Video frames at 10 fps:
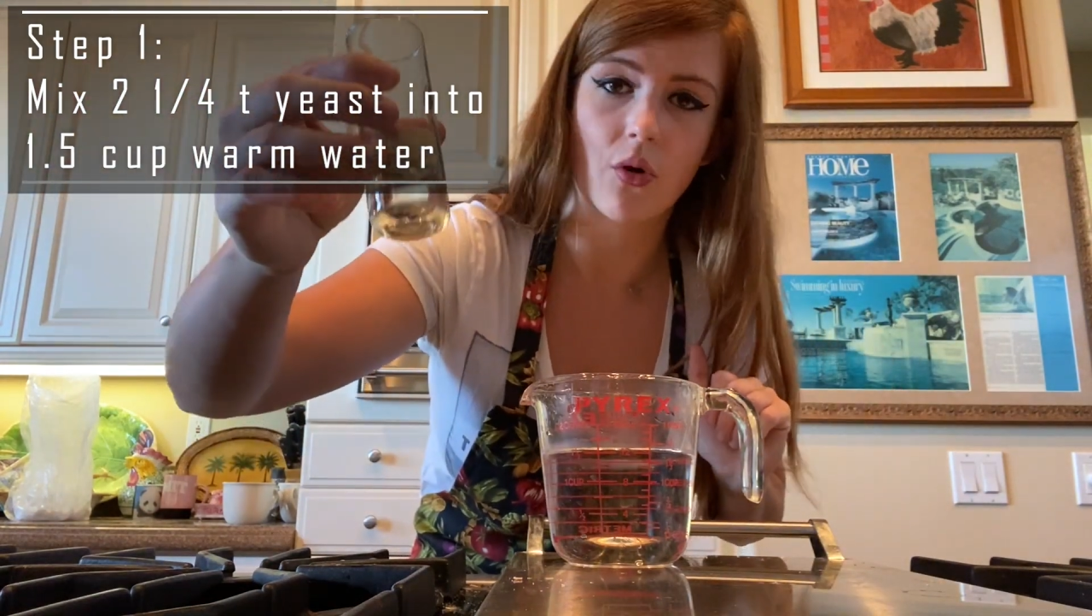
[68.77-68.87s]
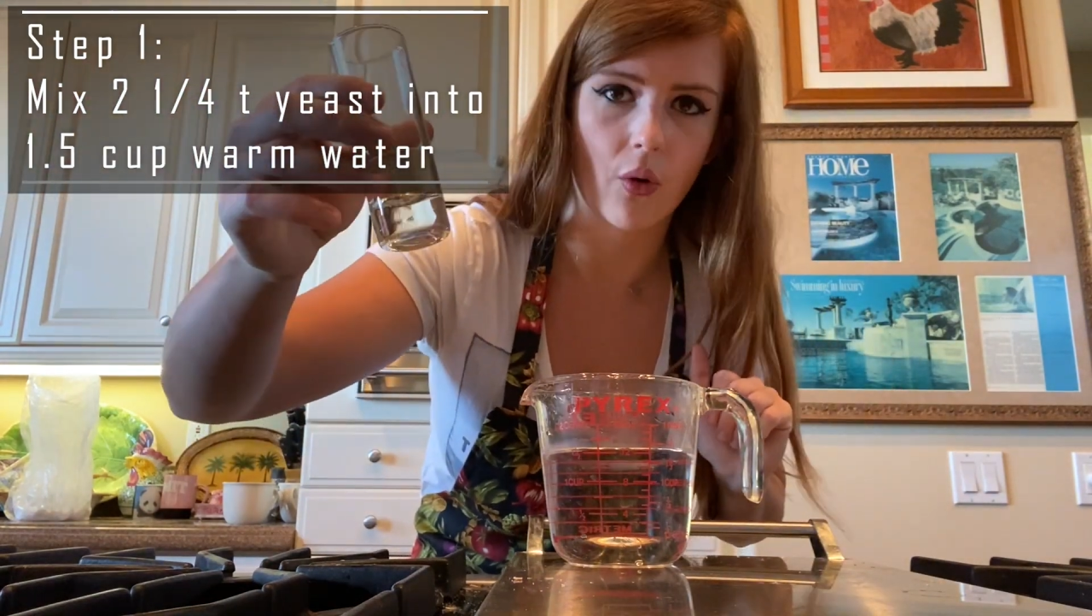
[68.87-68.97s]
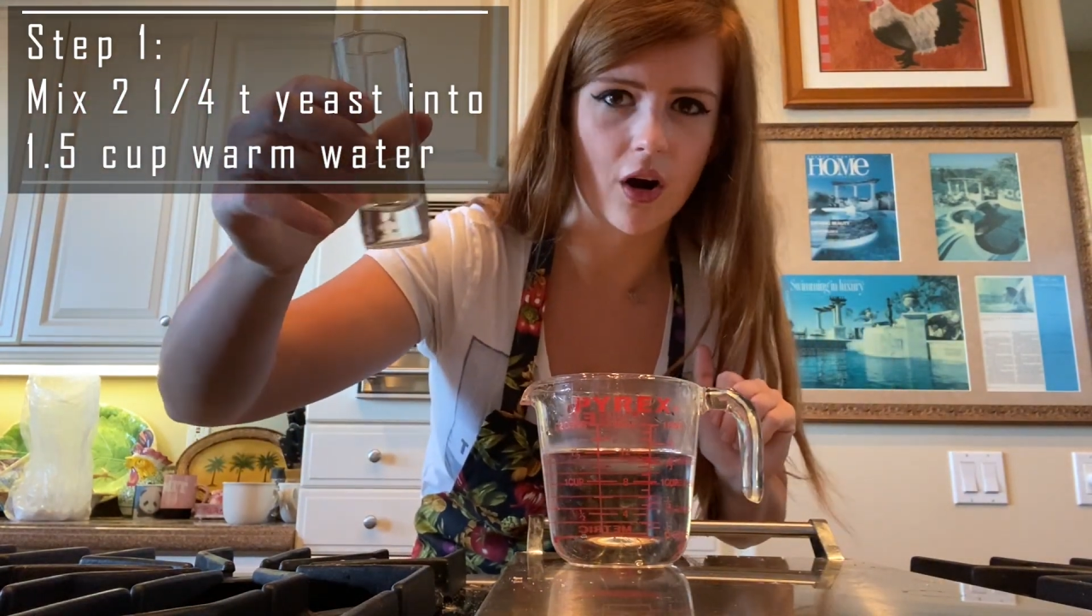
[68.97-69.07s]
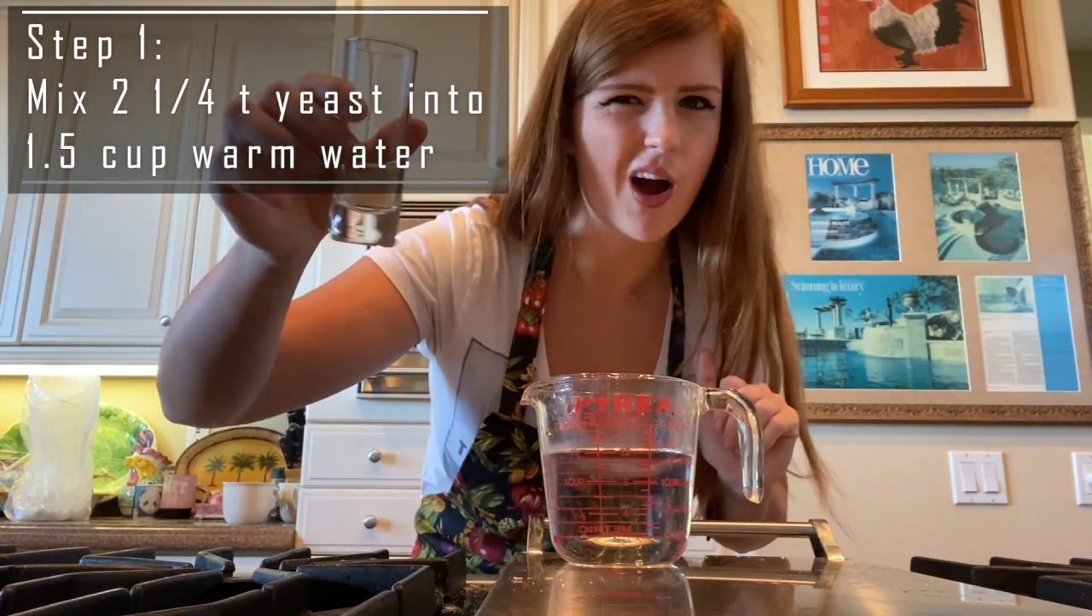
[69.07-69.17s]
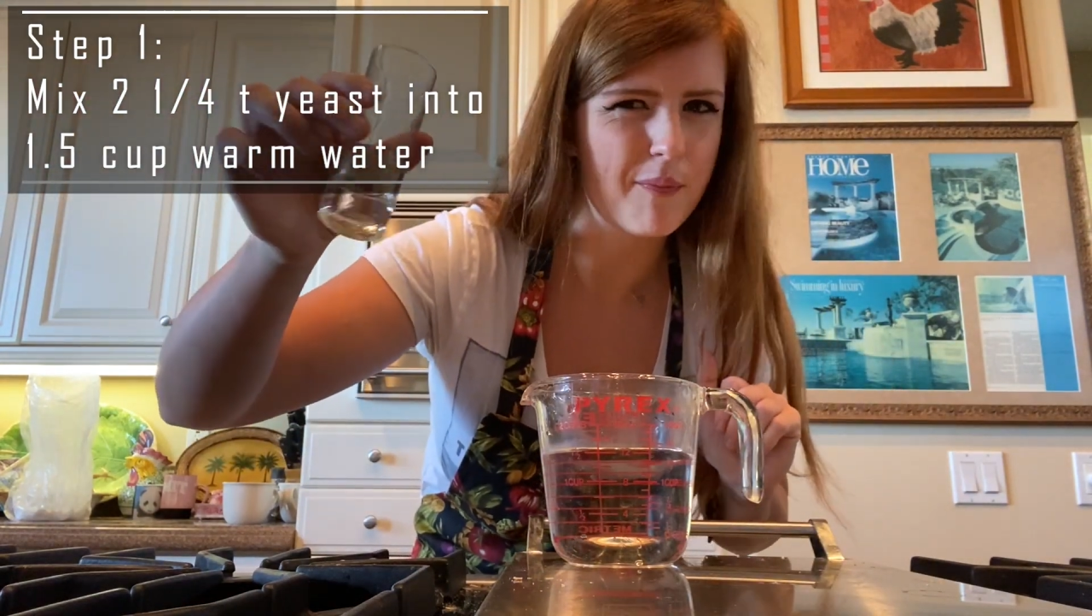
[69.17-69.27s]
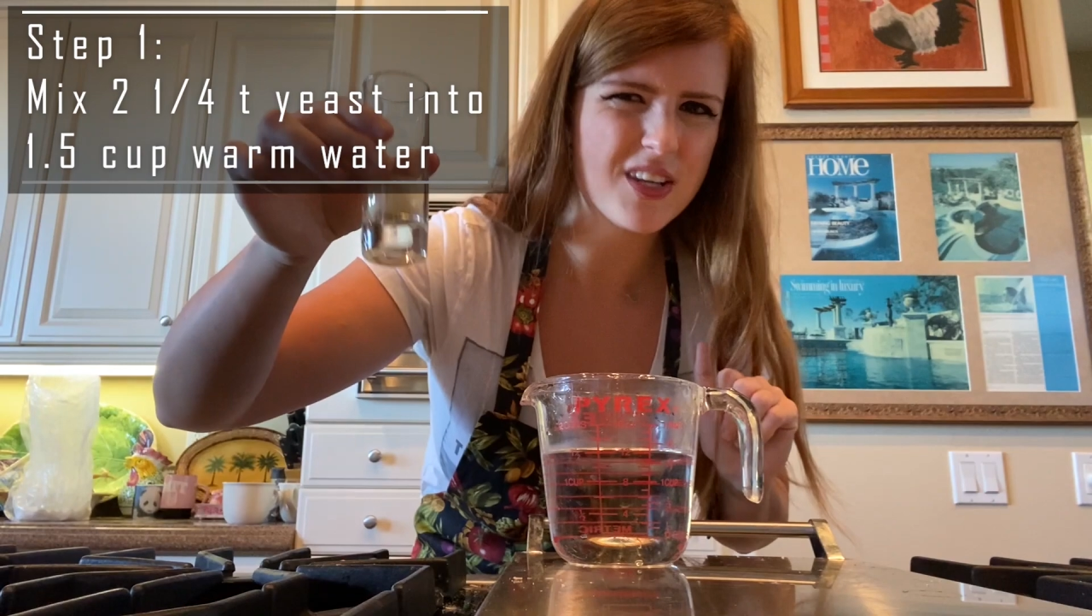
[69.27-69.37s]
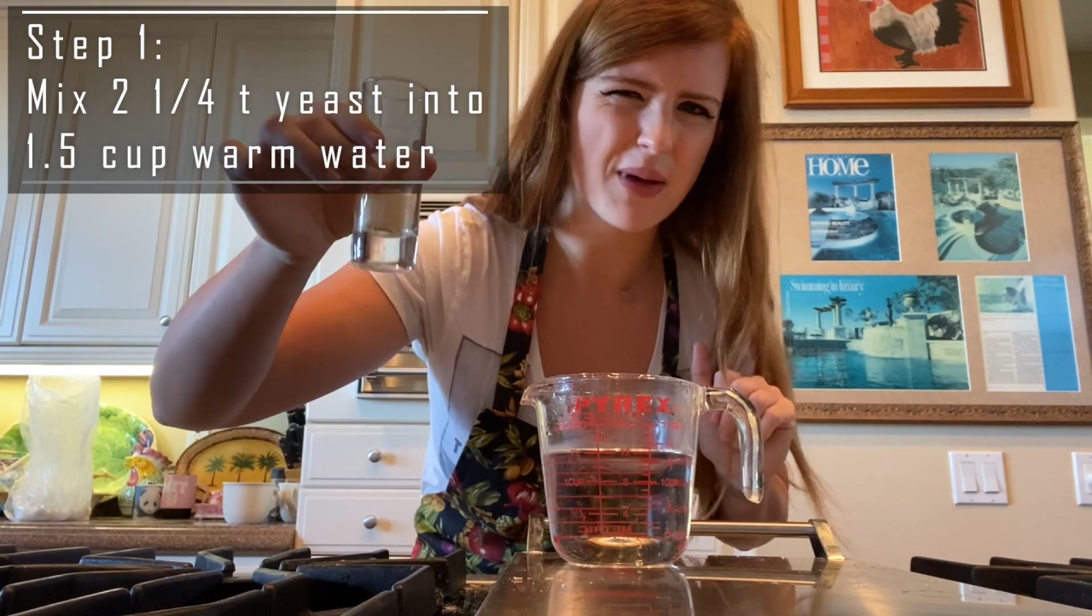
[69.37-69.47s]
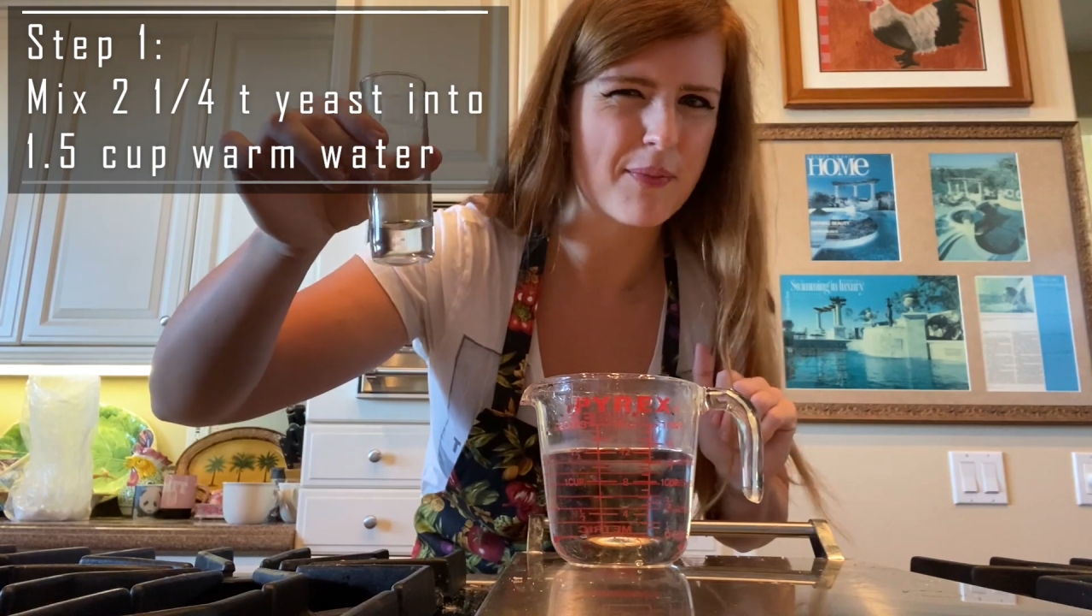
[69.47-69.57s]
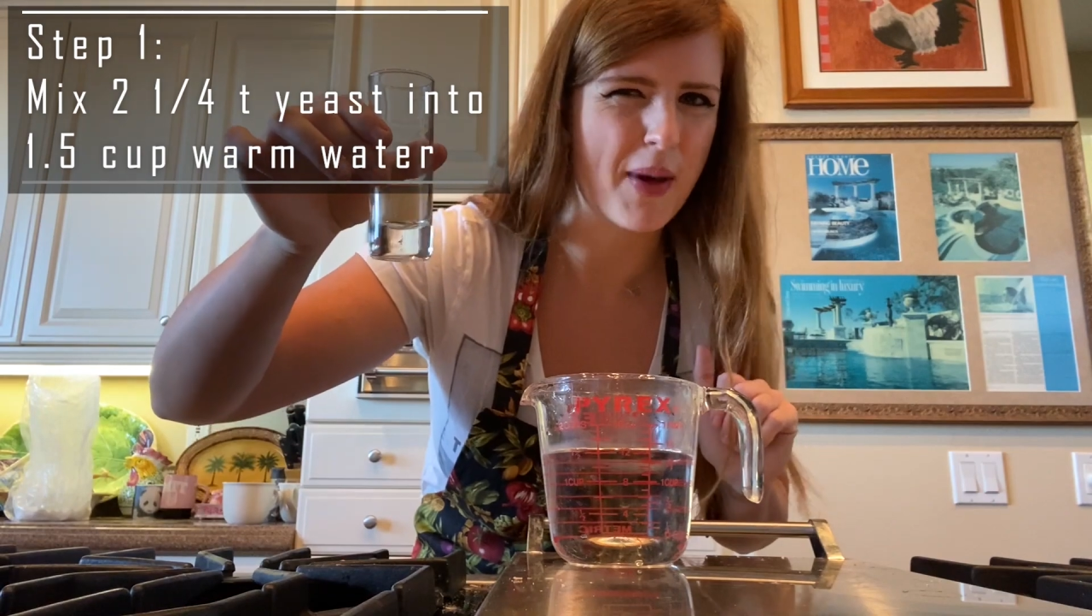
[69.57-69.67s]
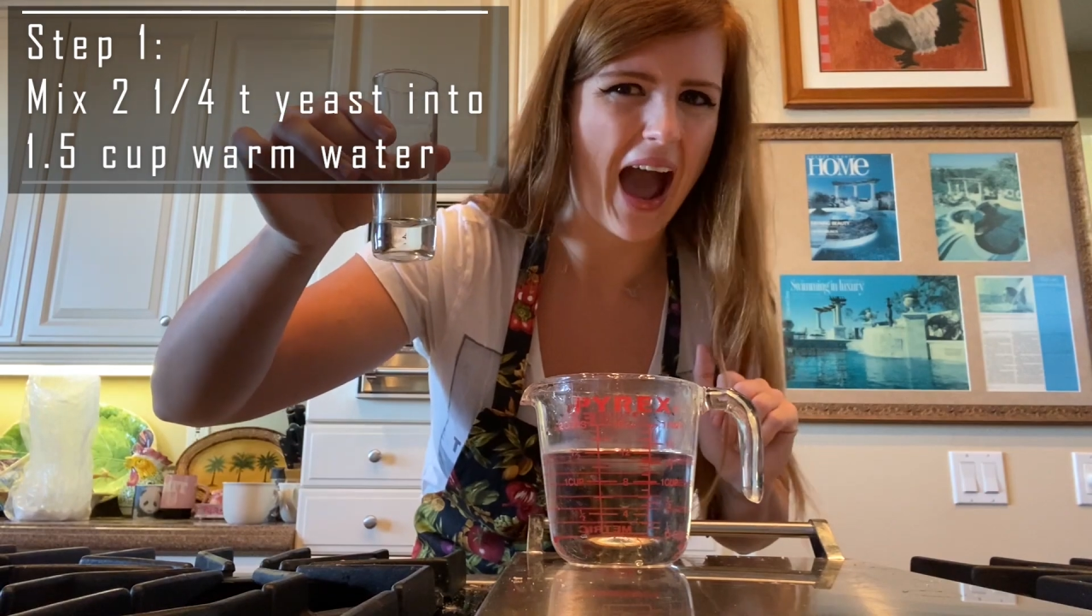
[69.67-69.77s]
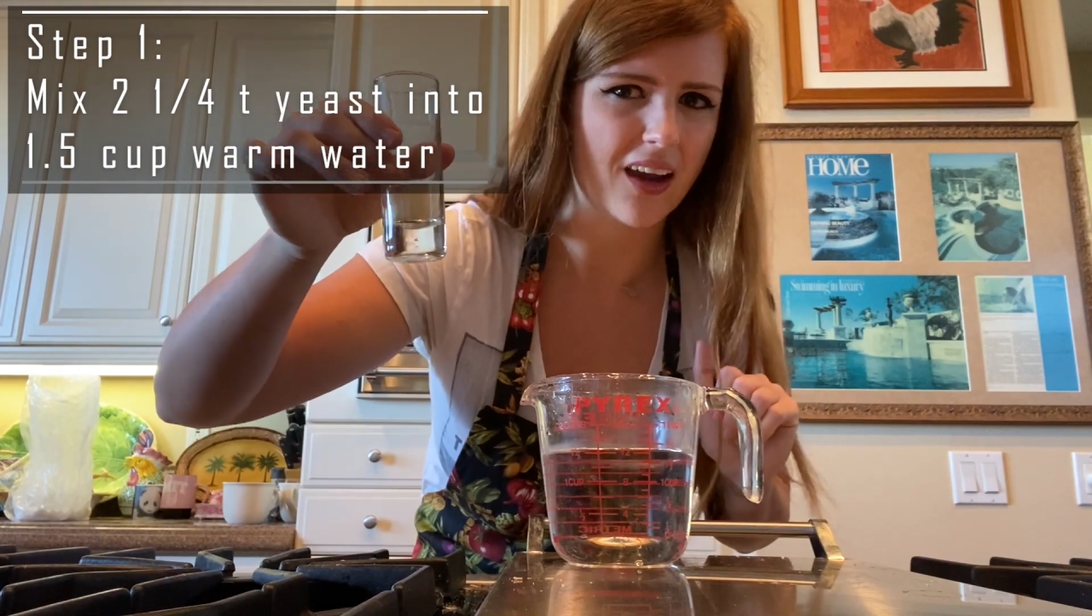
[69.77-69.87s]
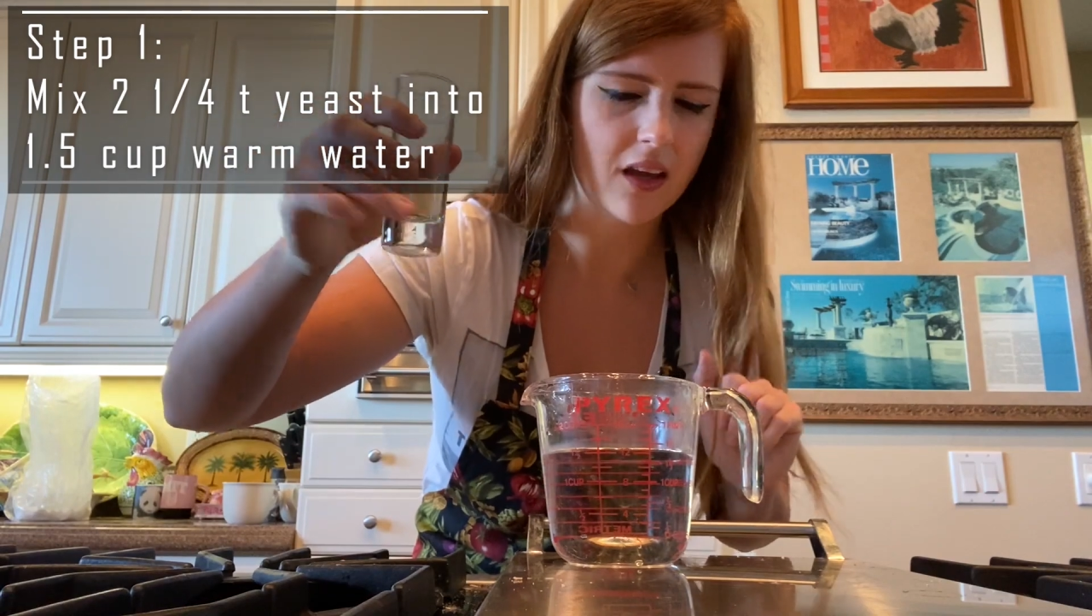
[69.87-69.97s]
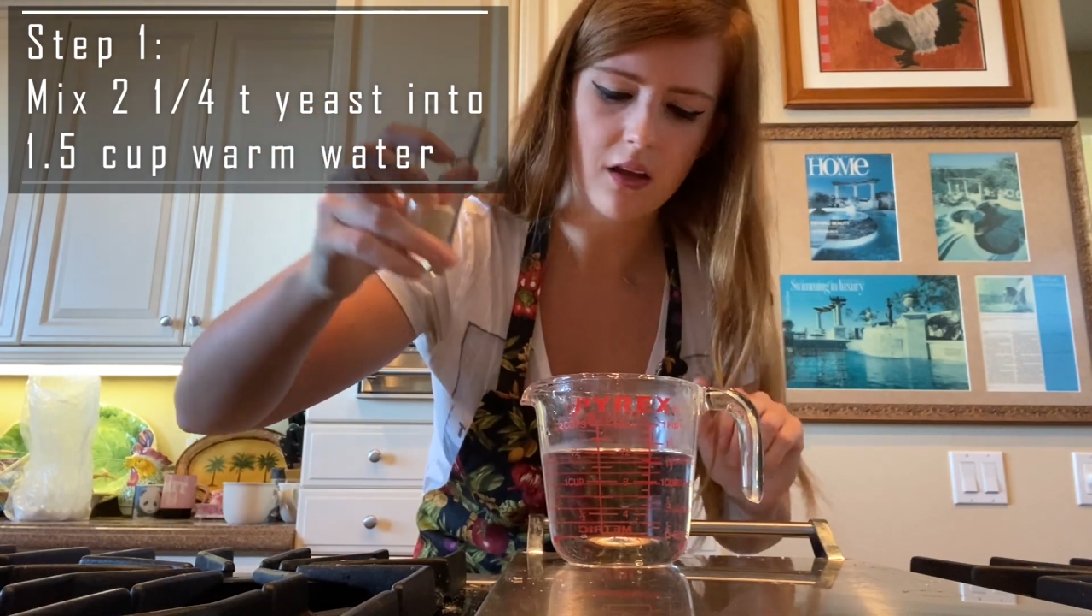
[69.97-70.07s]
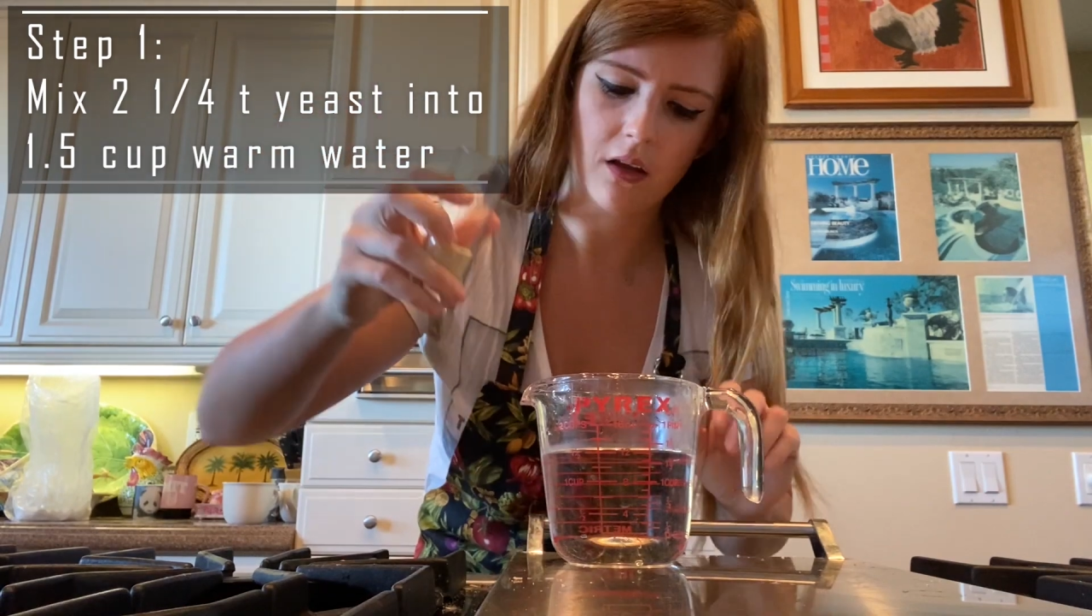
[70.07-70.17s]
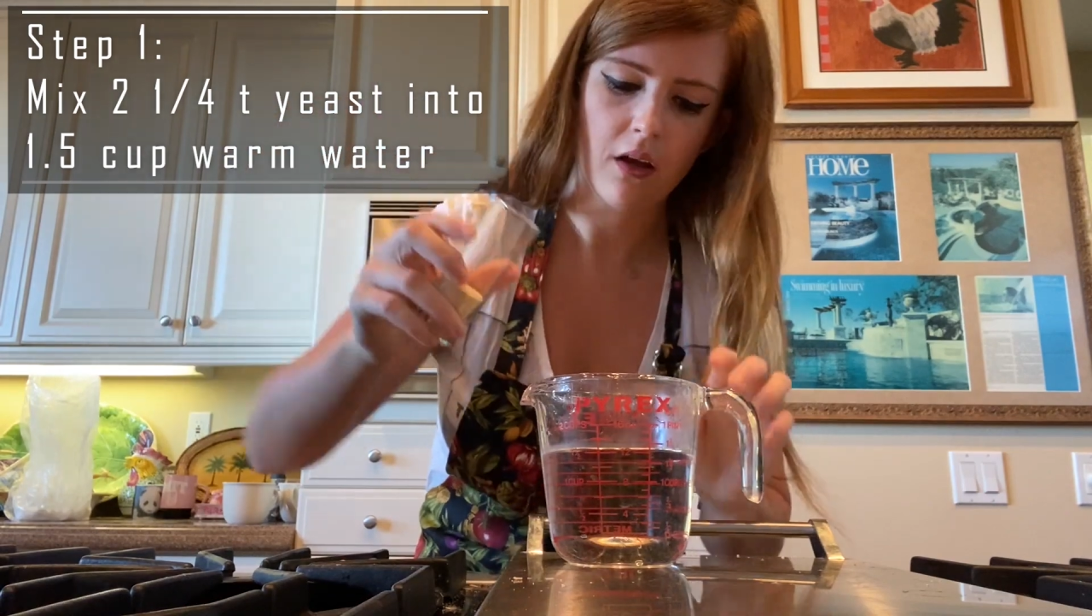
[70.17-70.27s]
or a packet.